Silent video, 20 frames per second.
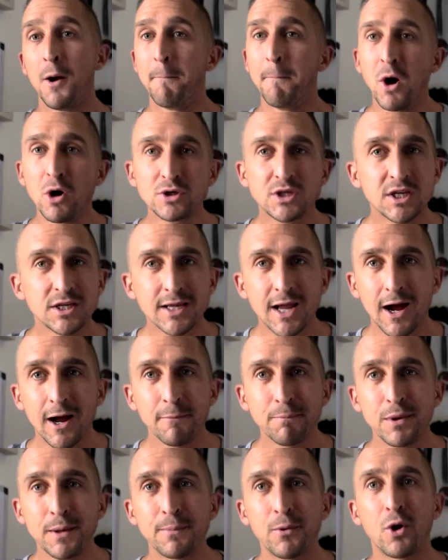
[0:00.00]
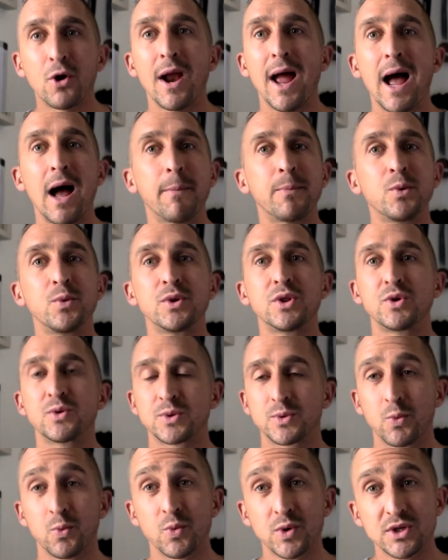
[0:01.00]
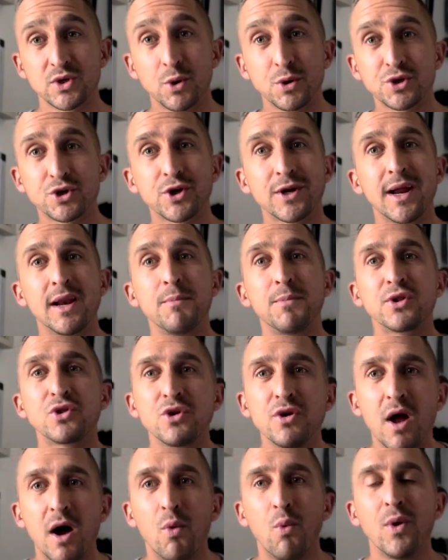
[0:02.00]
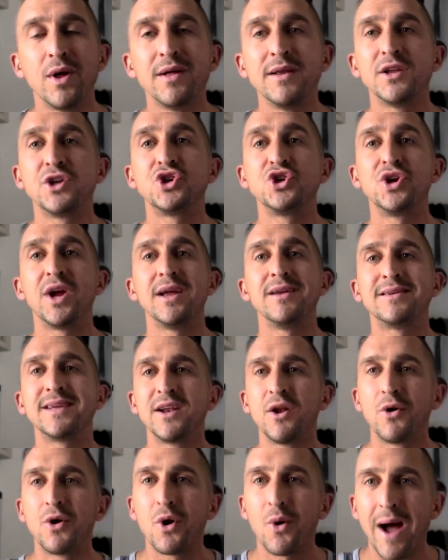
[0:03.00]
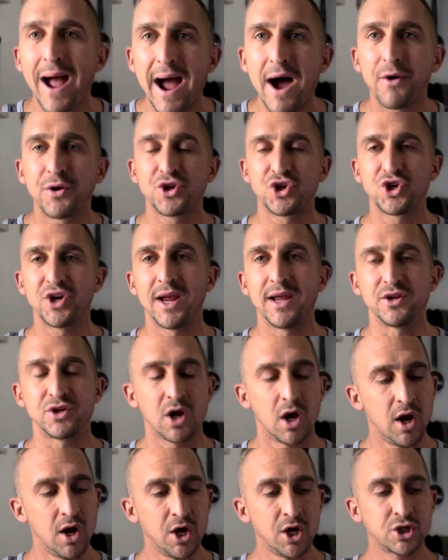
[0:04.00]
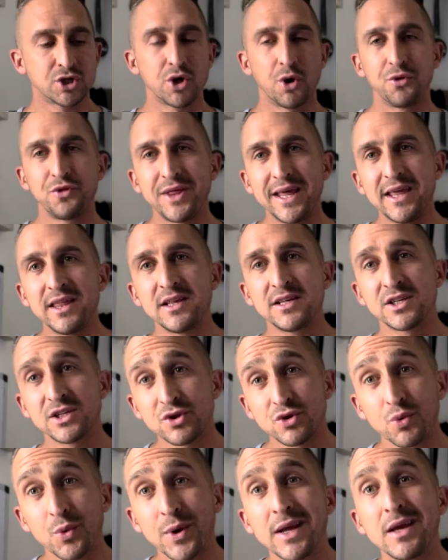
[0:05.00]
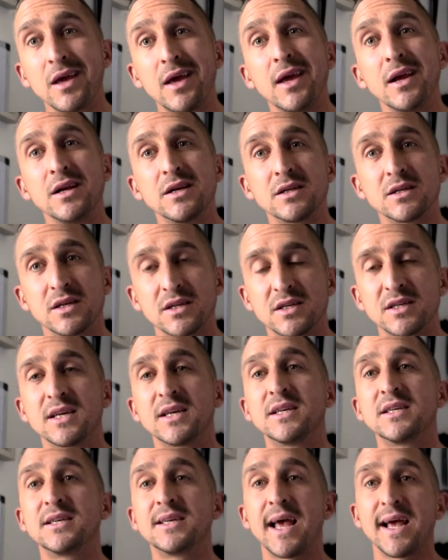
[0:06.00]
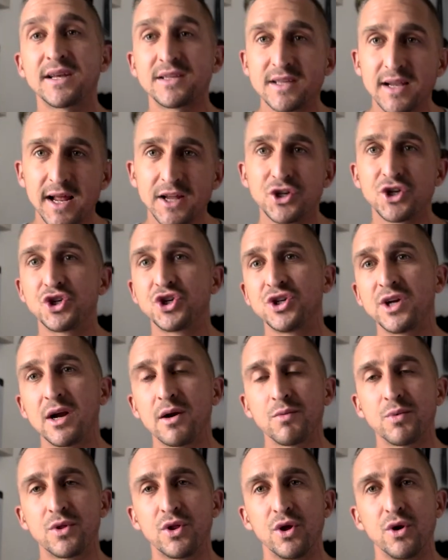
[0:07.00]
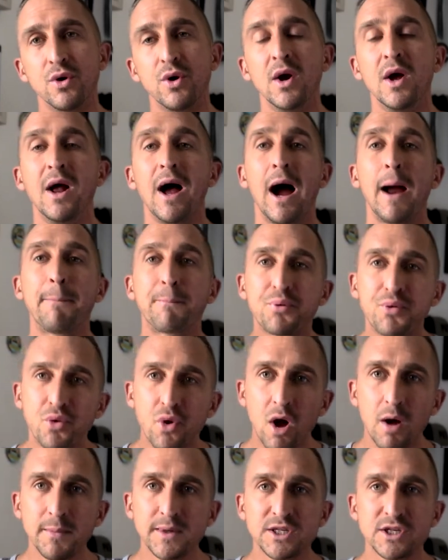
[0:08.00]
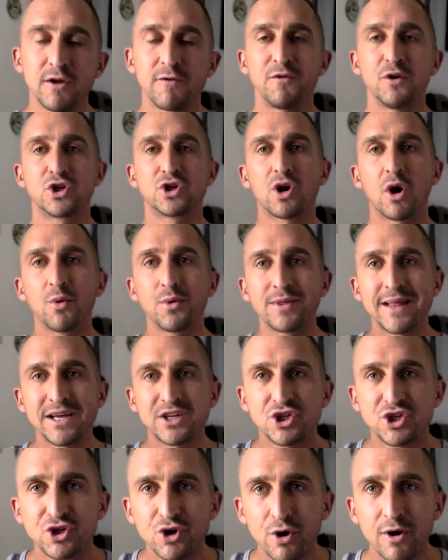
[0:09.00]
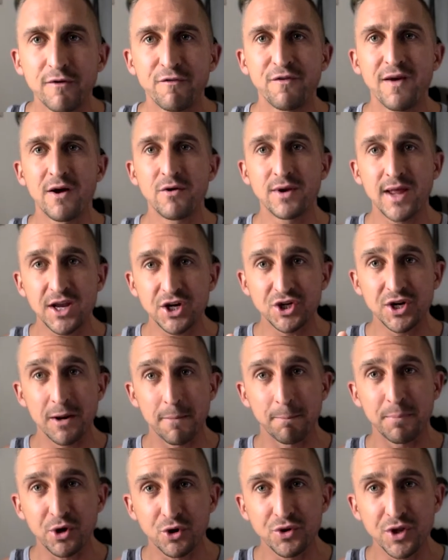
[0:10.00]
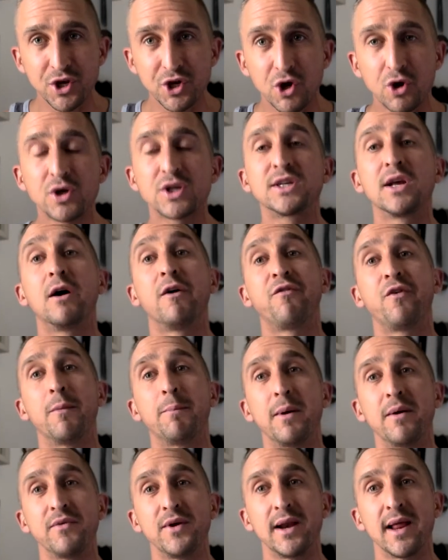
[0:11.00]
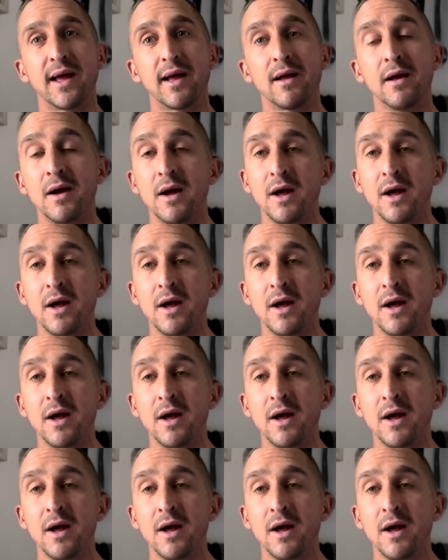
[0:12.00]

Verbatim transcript: Most of the time, people aren't happy with the results they're getting, but they're not willing to change. They don't know how to change. So these three keys to success that I just shared with you, I promise you, if you start with that sturdy foundation and building yourself up every day,